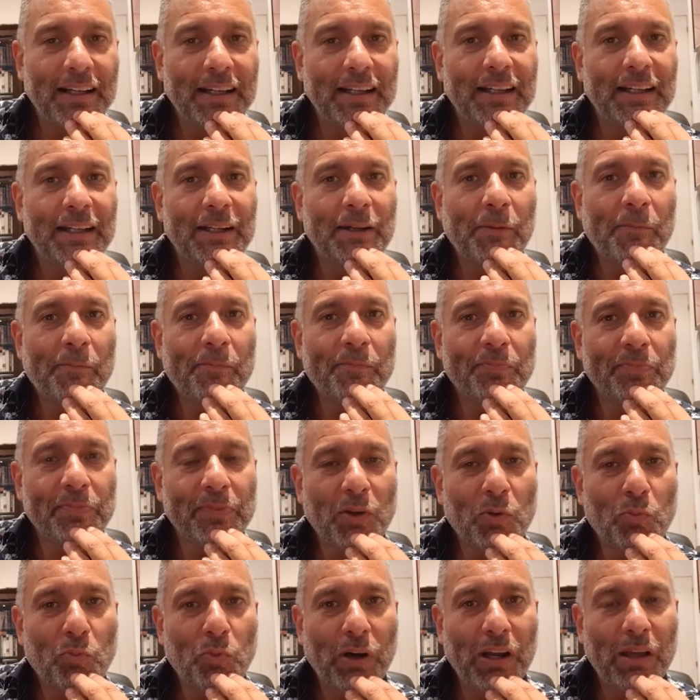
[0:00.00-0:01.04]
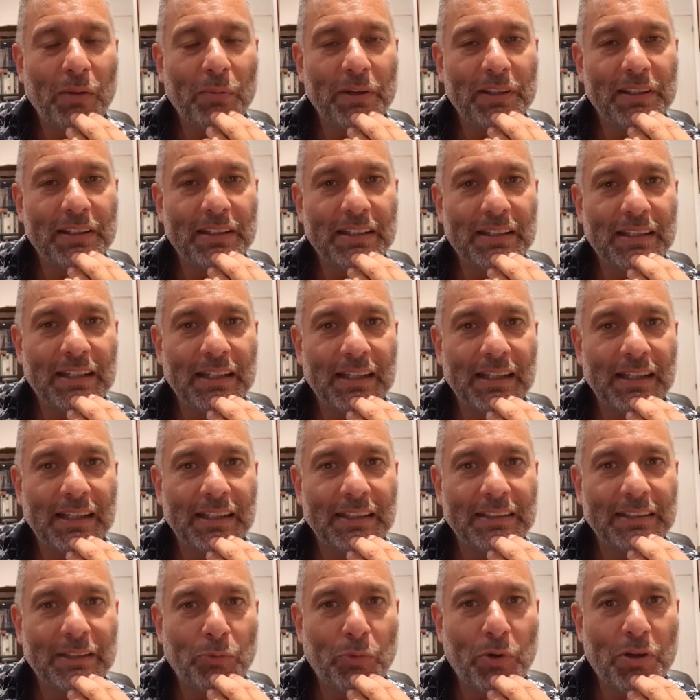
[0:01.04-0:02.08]

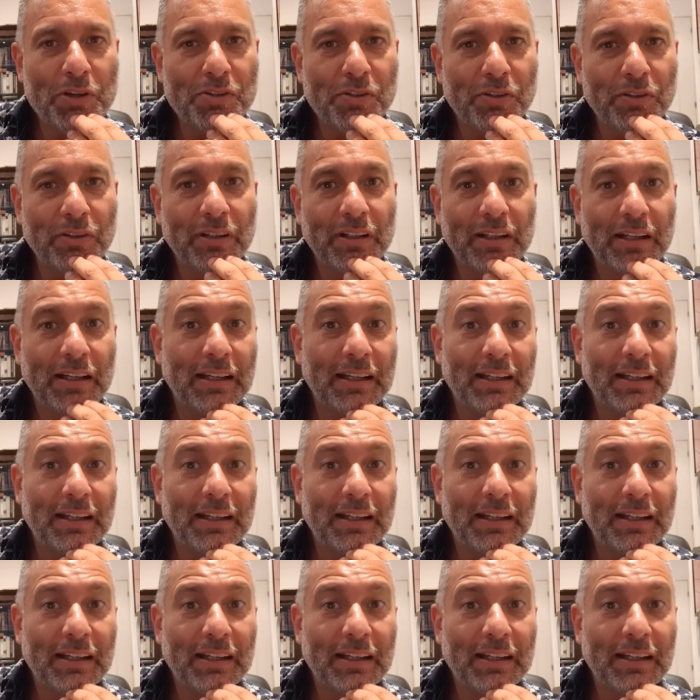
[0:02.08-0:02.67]
the reason,